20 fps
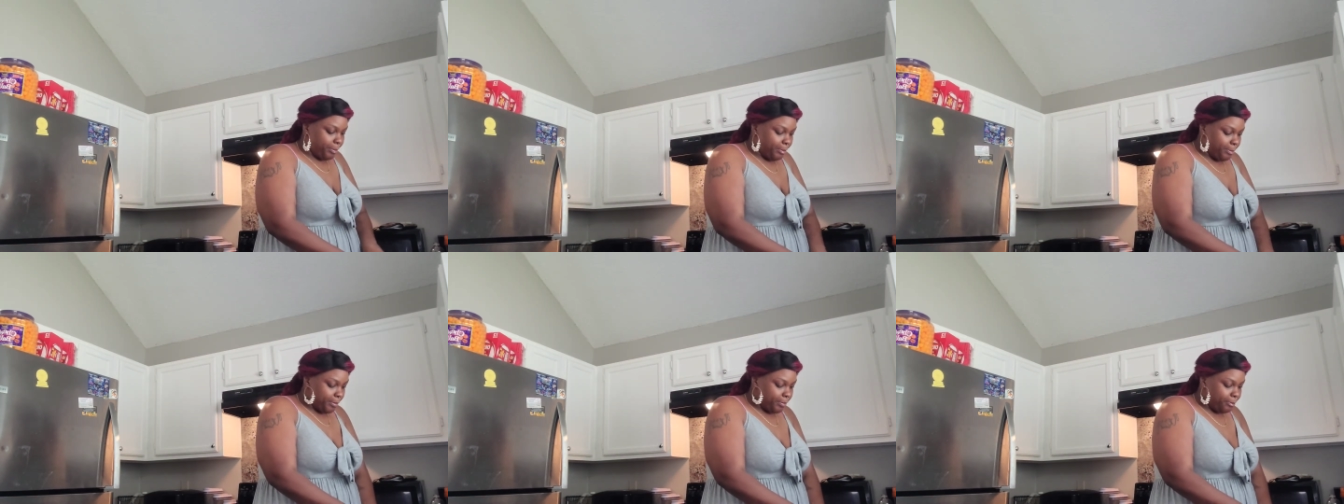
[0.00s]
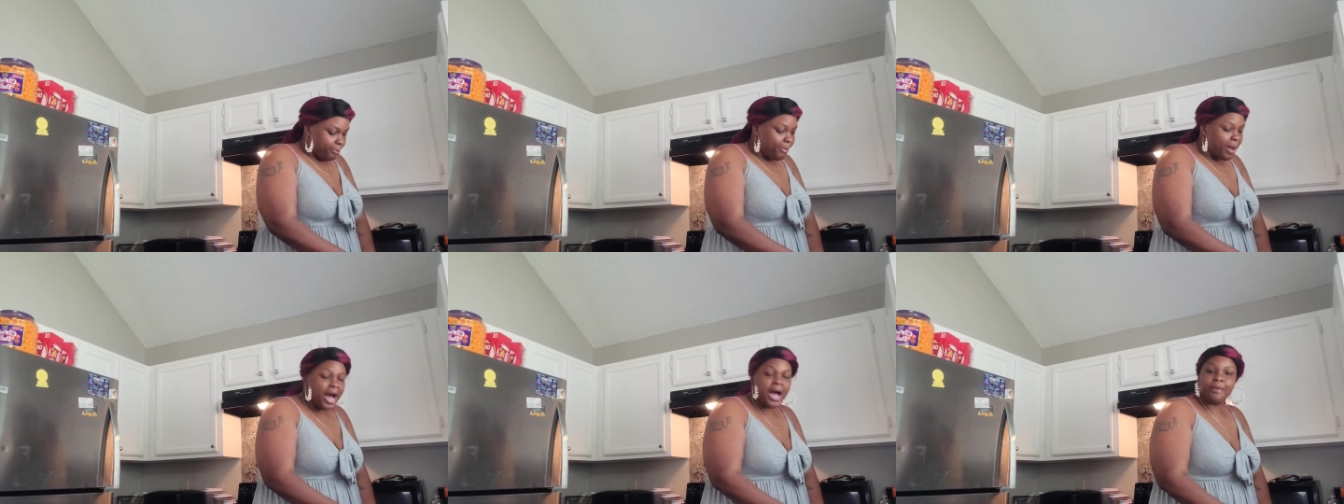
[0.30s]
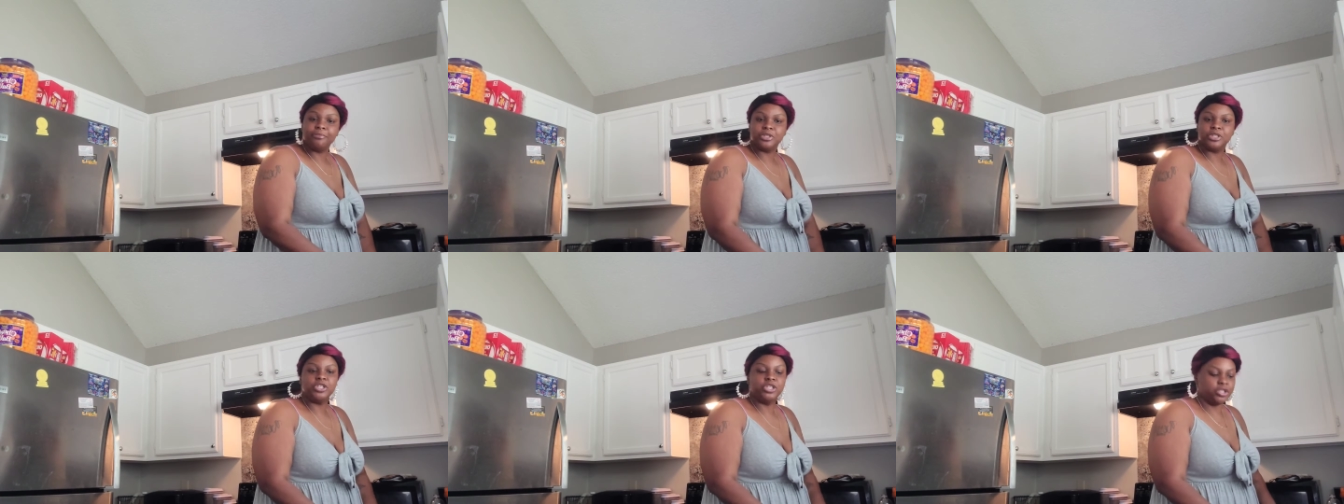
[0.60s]

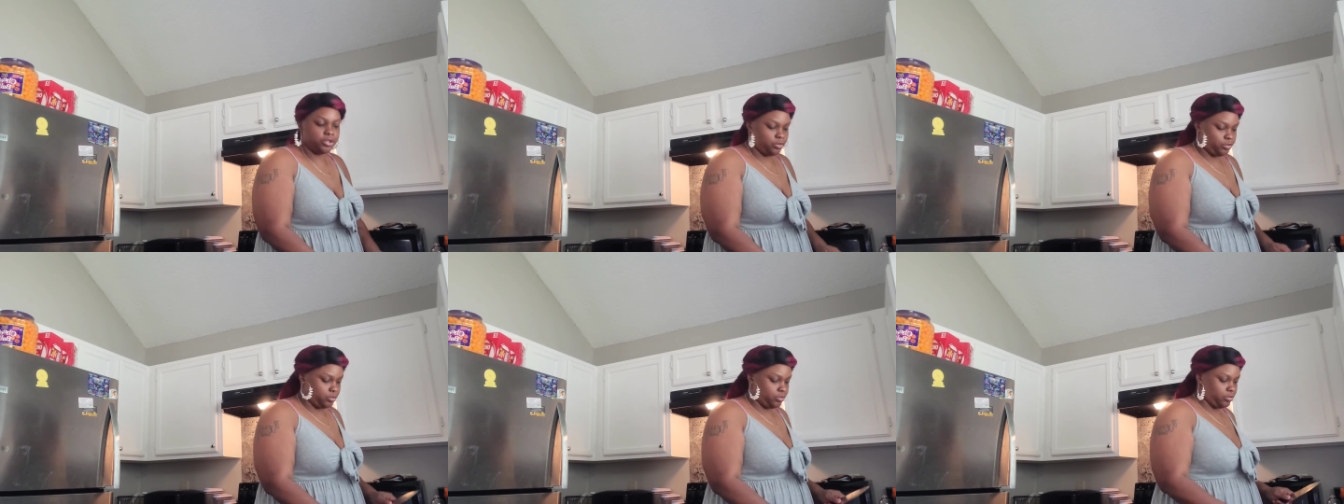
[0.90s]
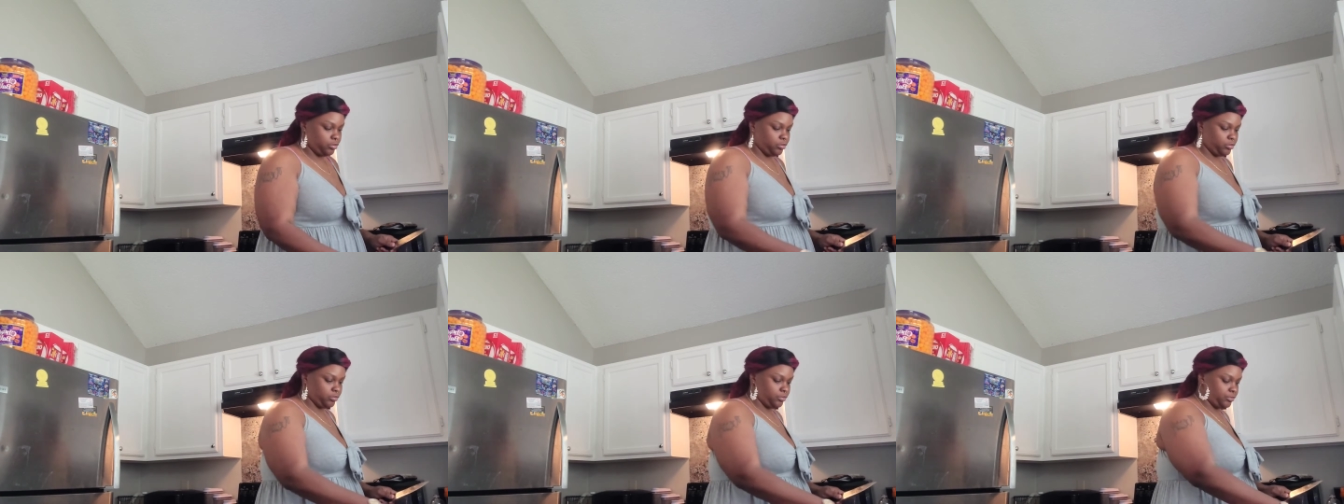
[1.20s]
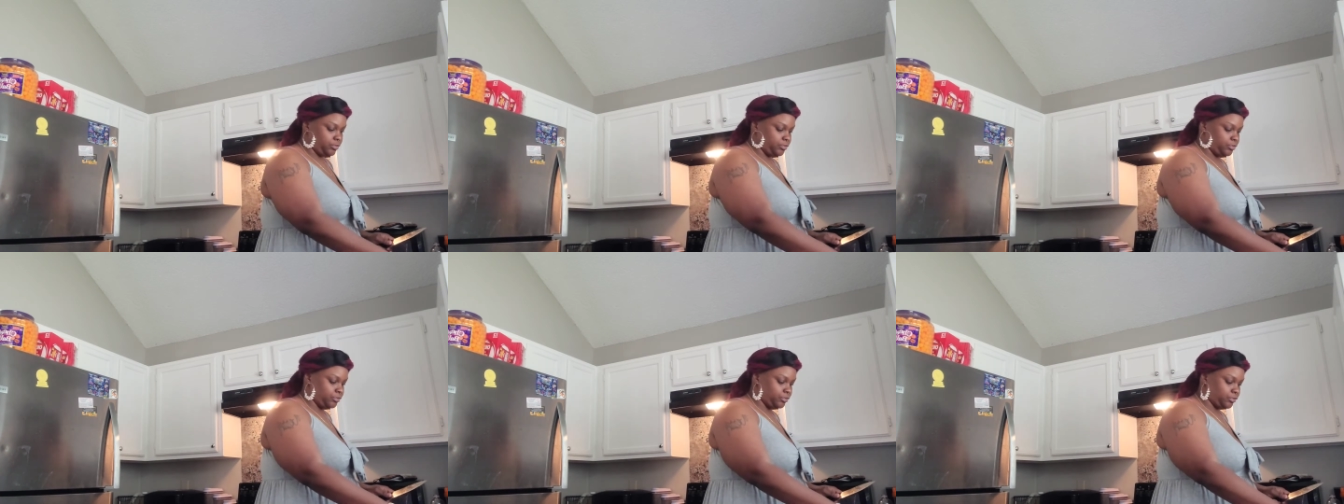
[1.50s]
moms do.
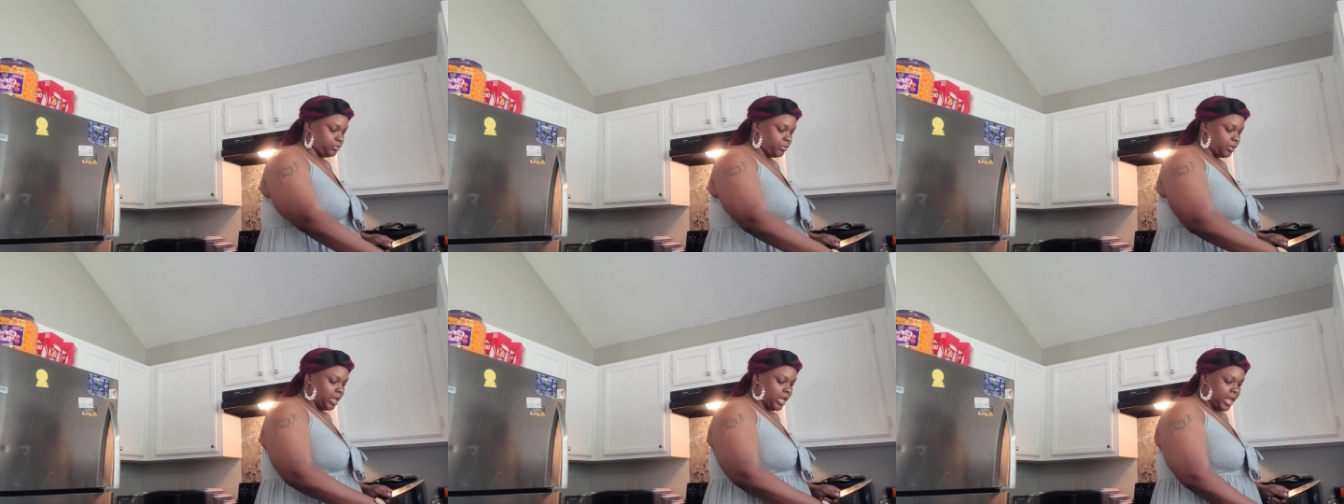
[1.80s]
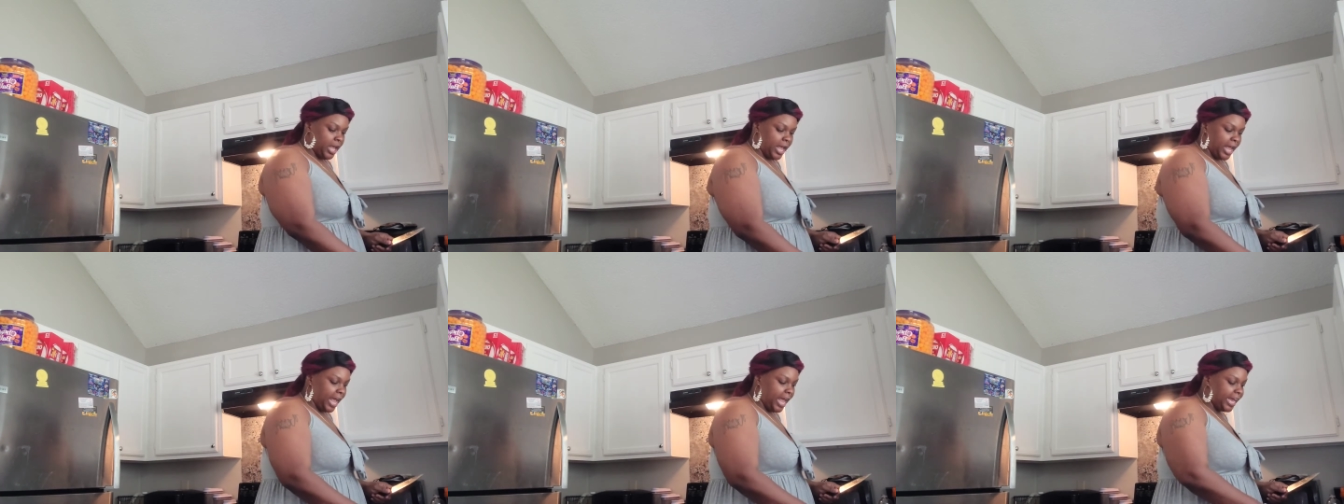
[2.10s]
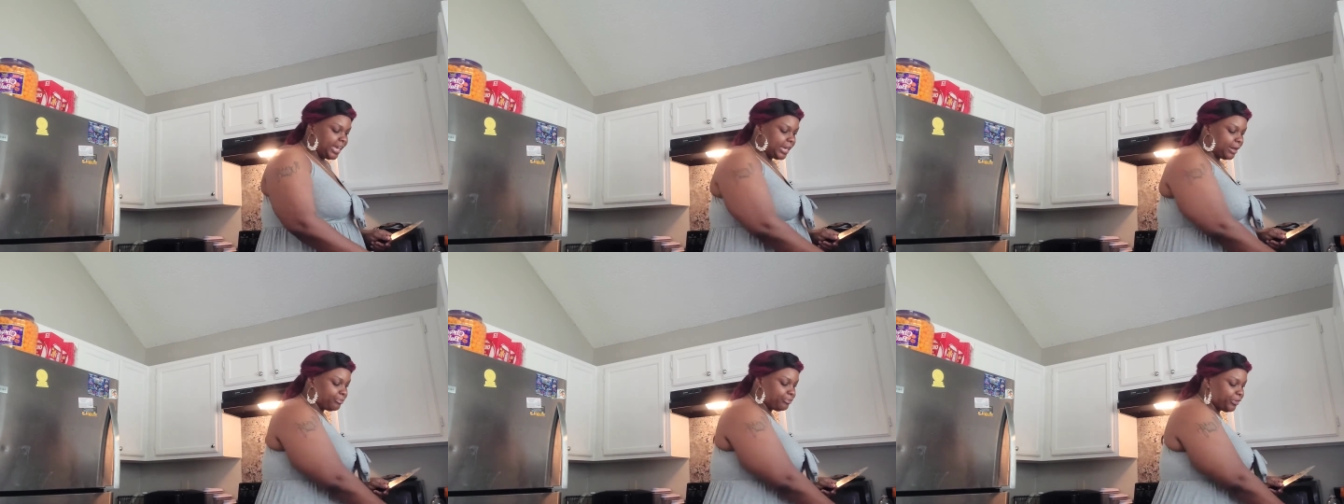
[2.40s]

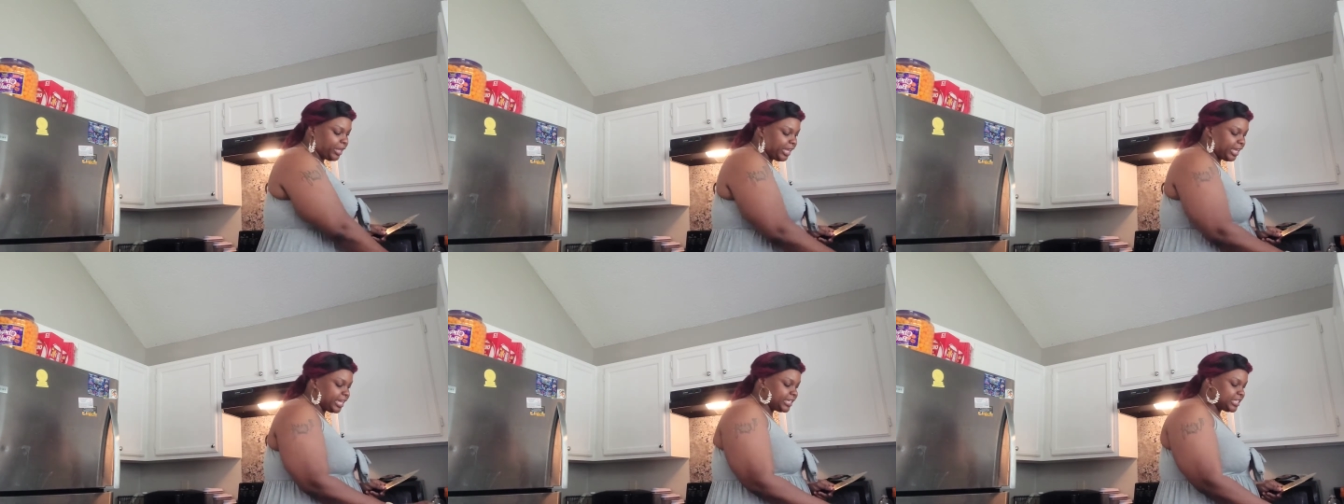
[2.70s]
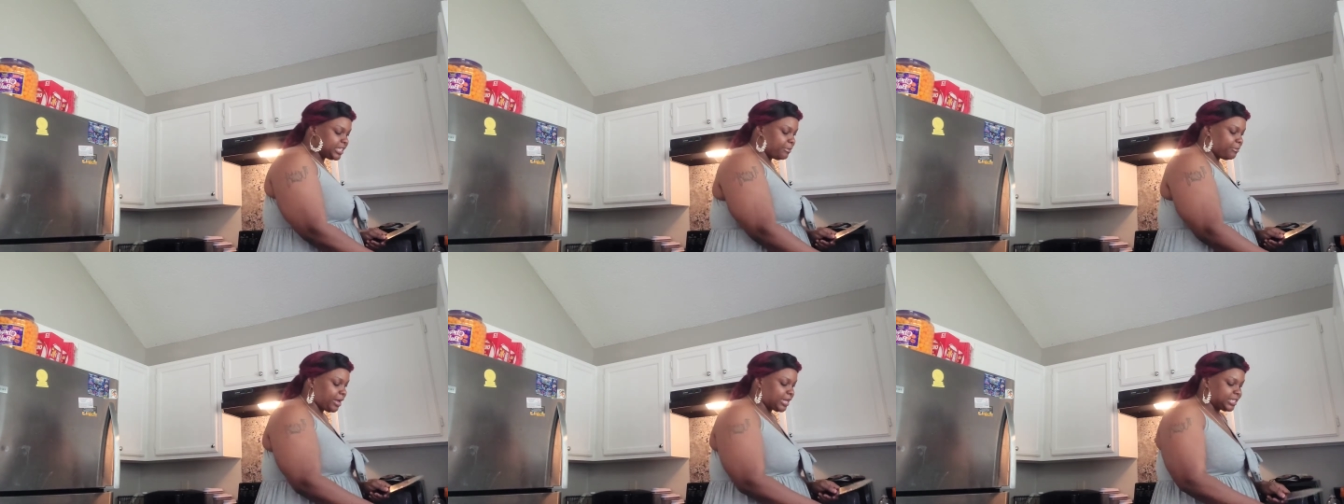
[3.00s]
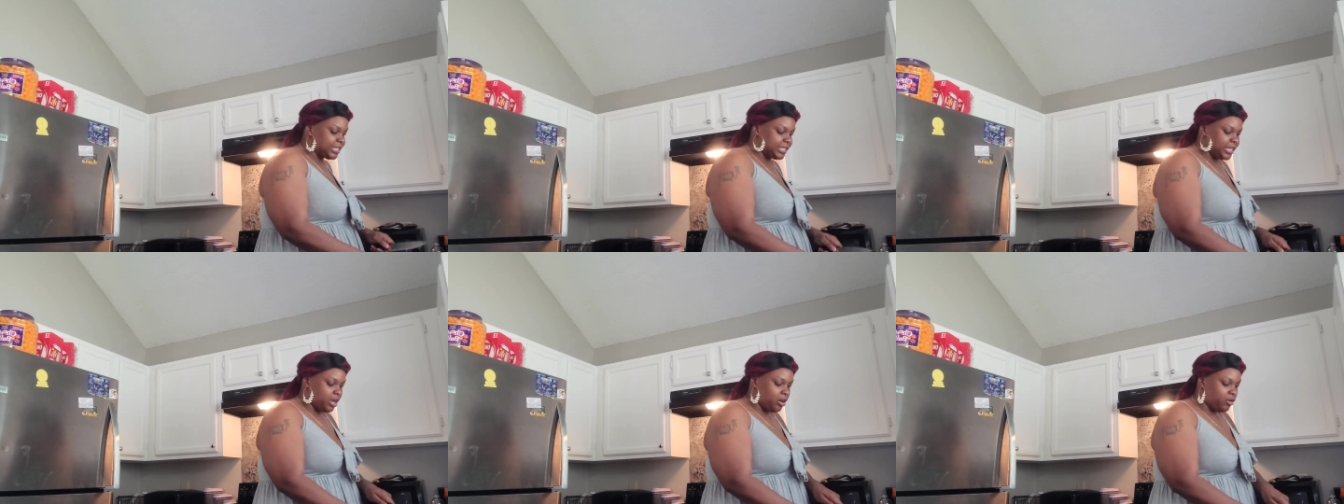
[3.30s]
And I'm thinking to
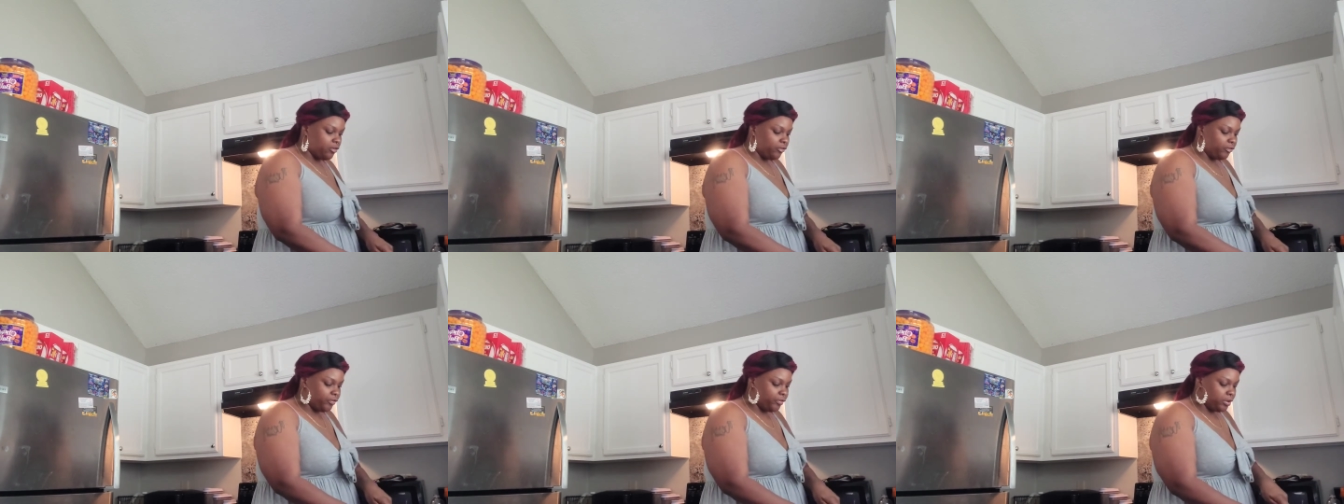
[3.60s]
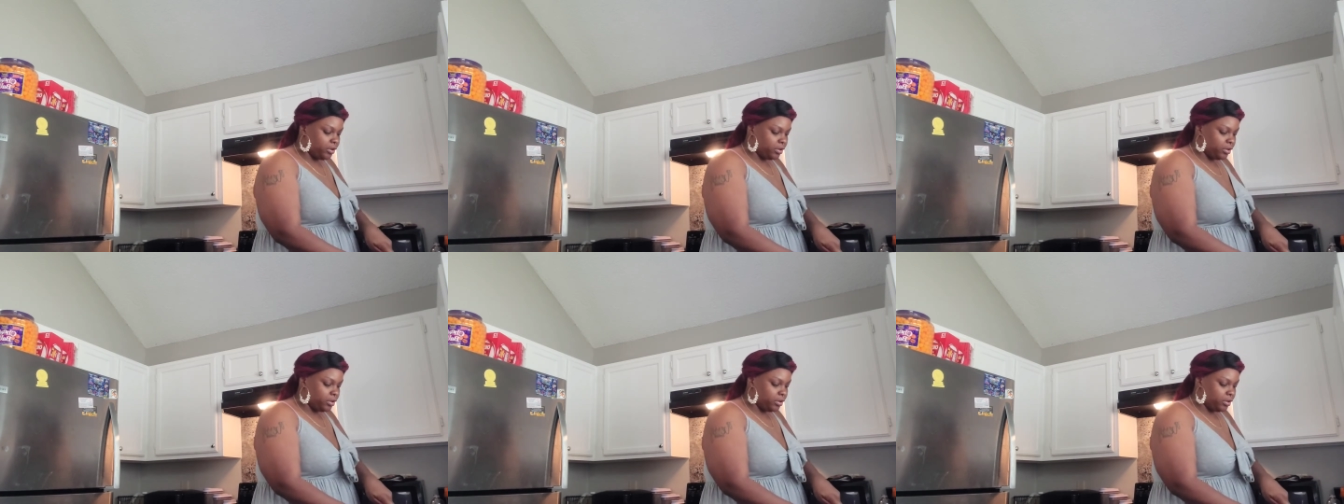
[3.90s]
myself,